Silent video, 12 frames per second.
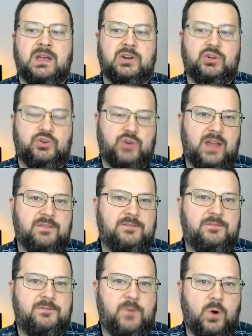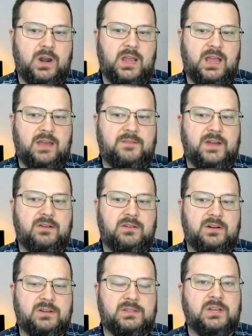drive 4.5
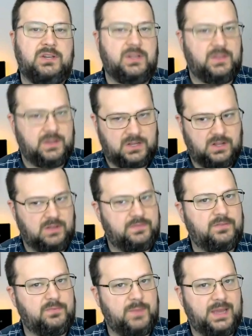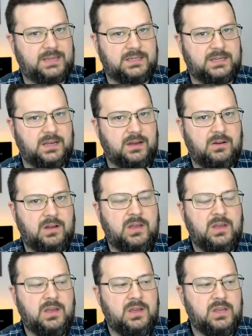hours to the Gulf of Mexico.
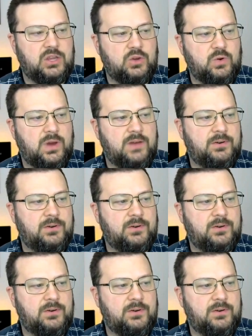You have